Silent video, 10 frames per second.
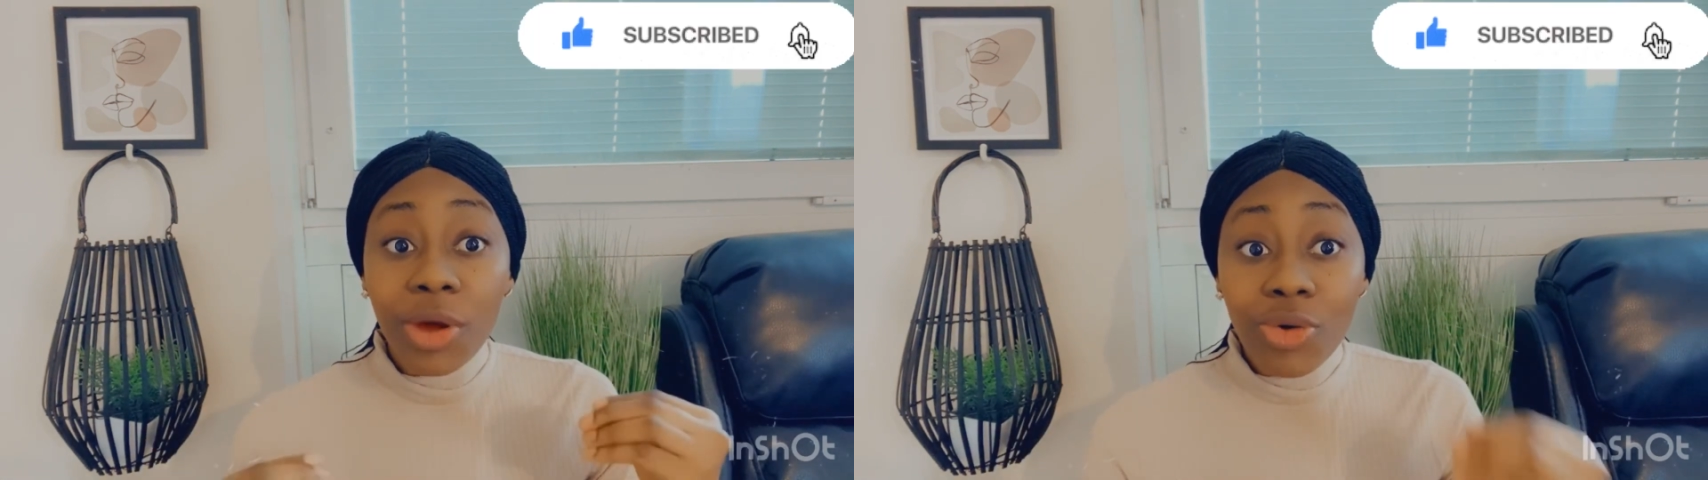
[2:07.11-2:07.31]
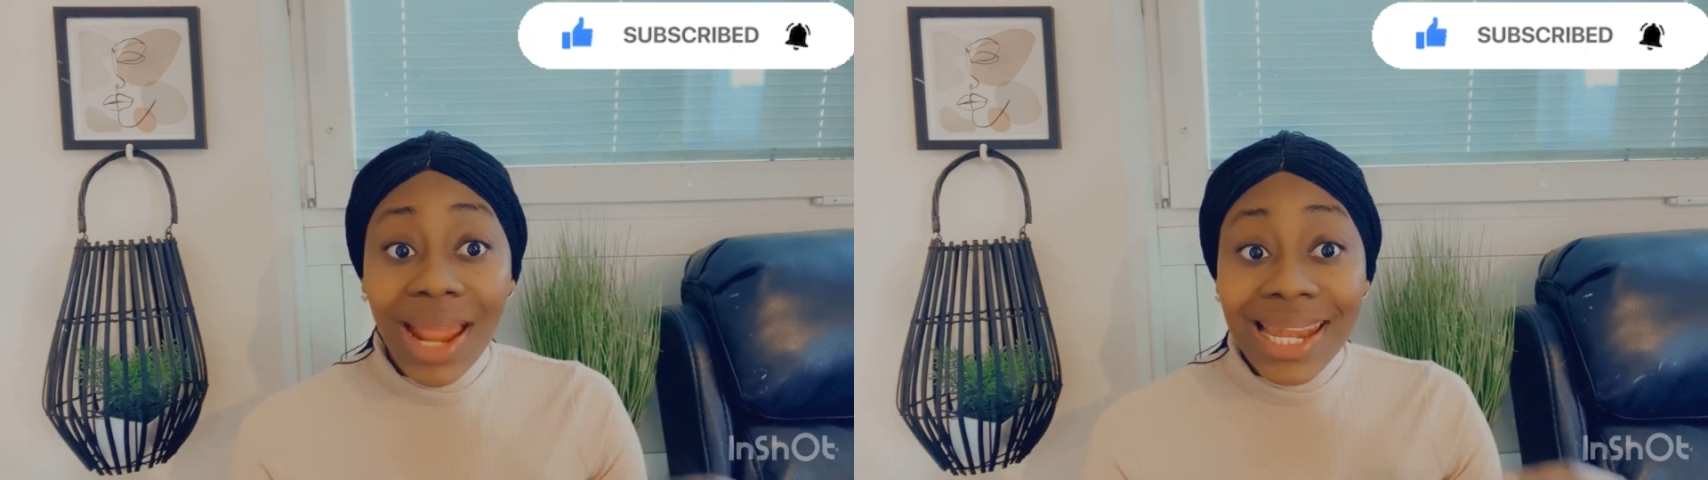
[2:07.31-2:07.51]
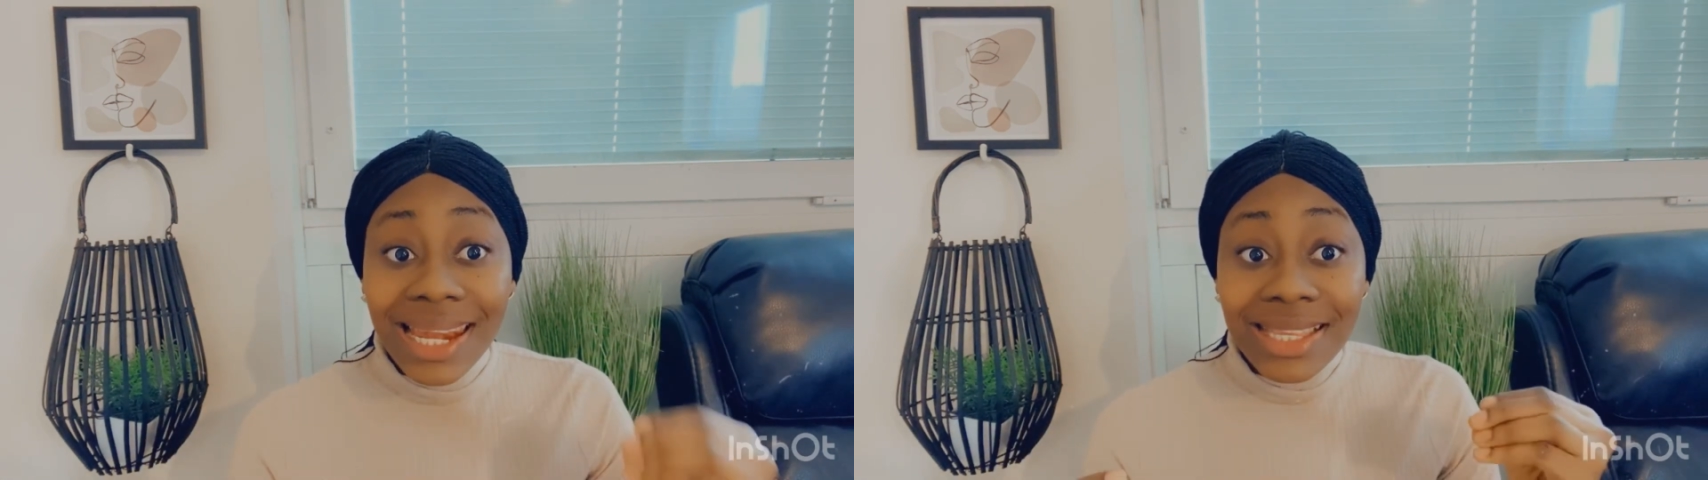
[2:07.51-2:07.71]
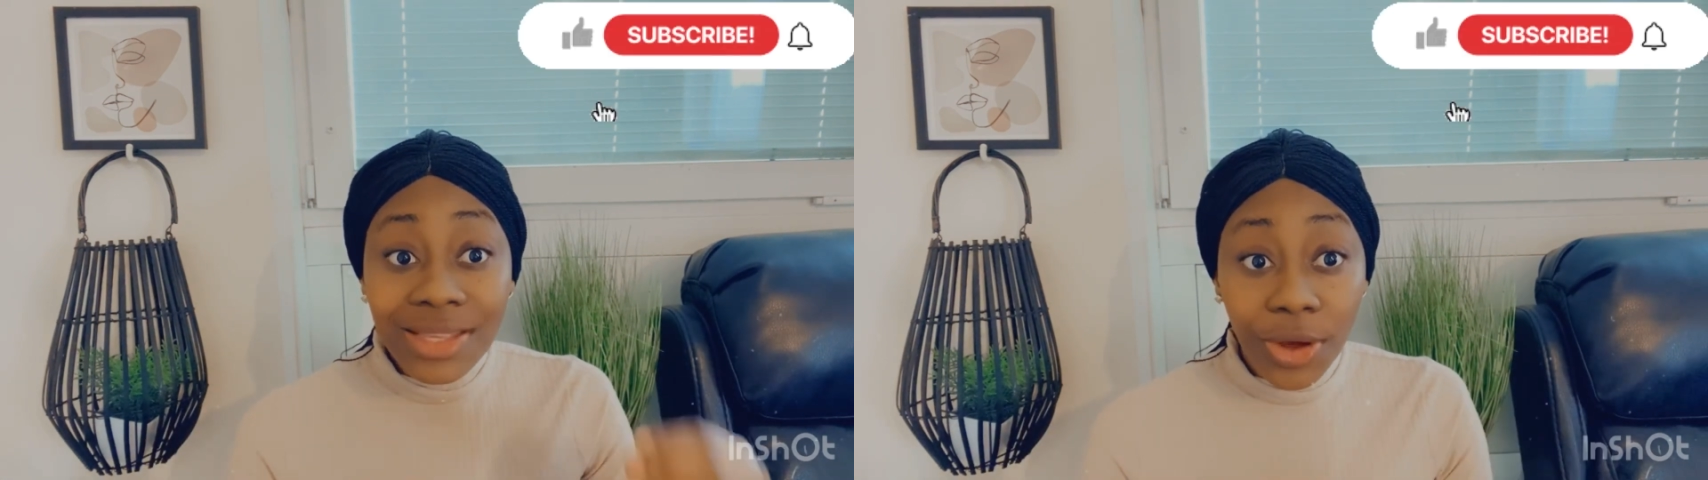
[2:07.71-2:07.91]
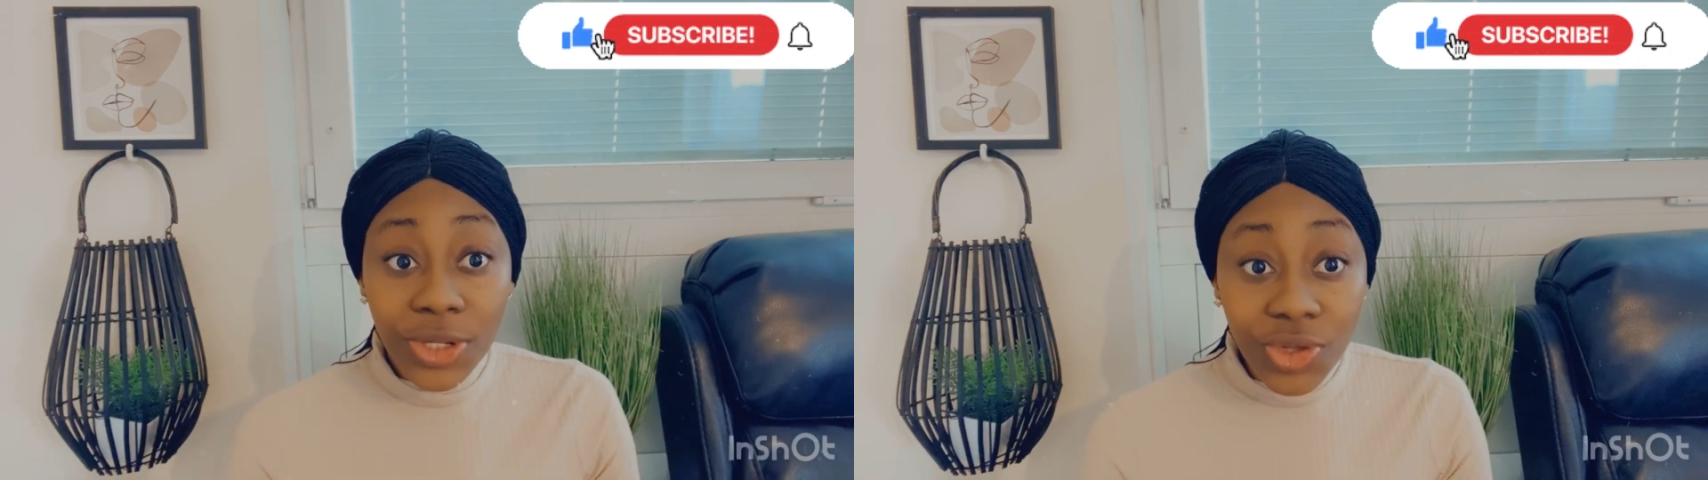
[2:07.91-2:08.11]
the red
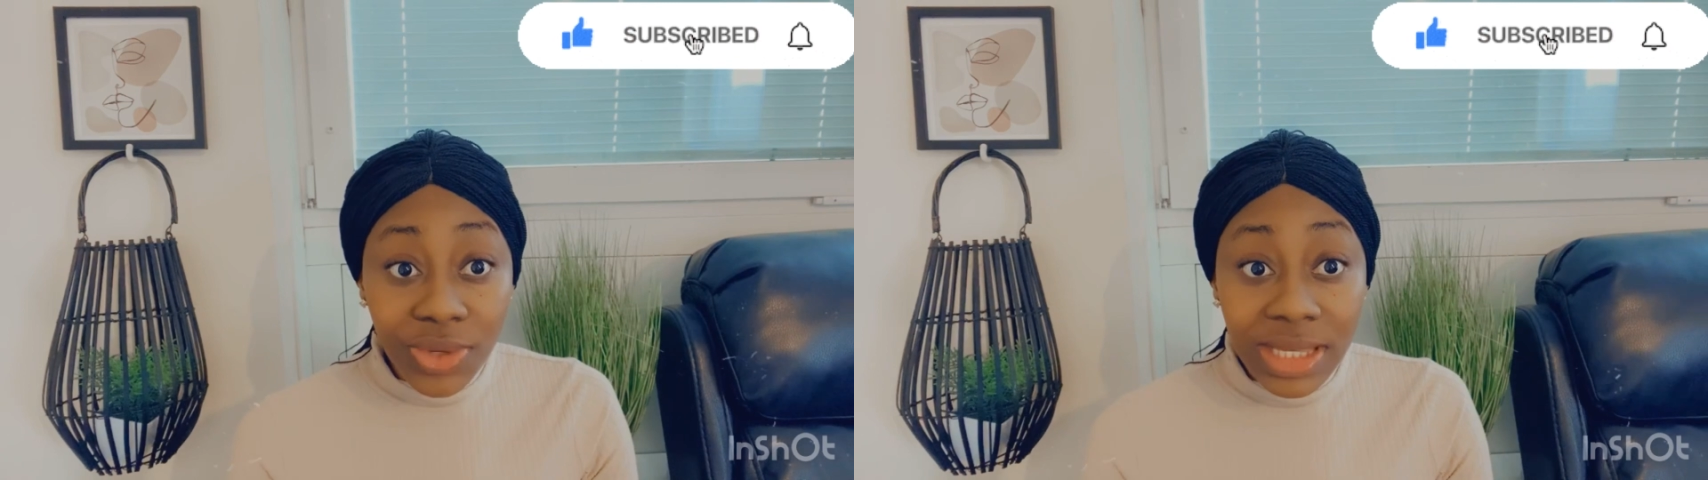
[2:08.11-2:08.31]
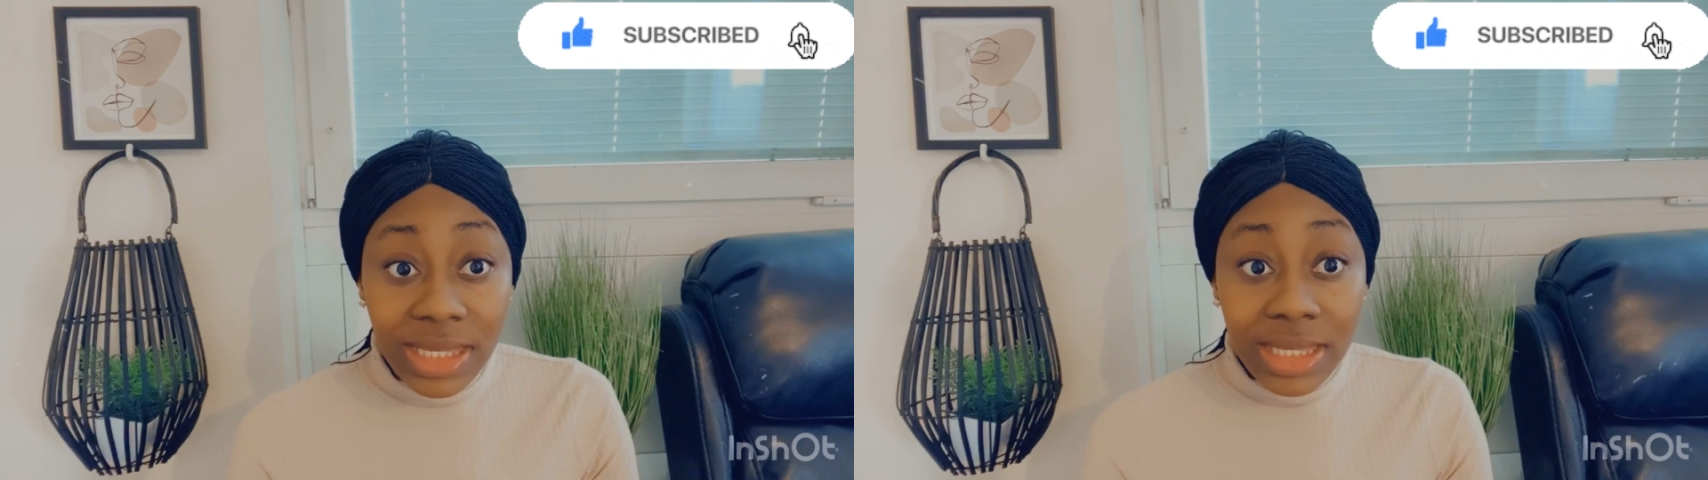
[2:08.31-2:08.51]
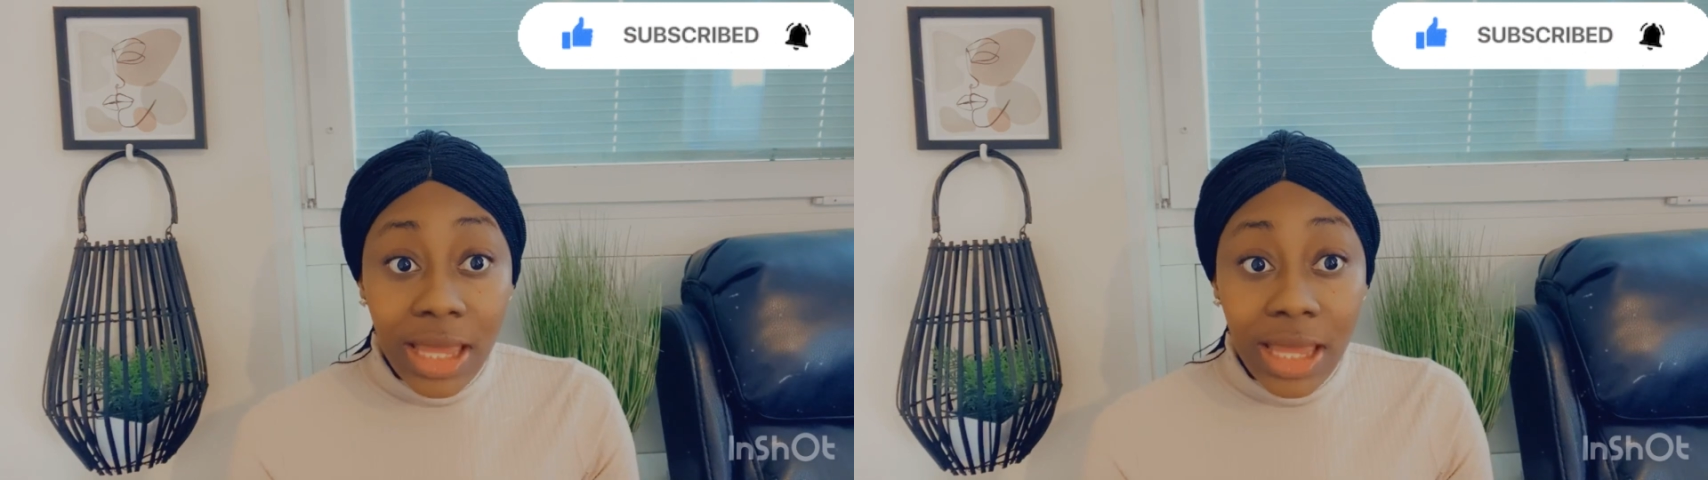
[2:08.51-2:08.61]
list countries.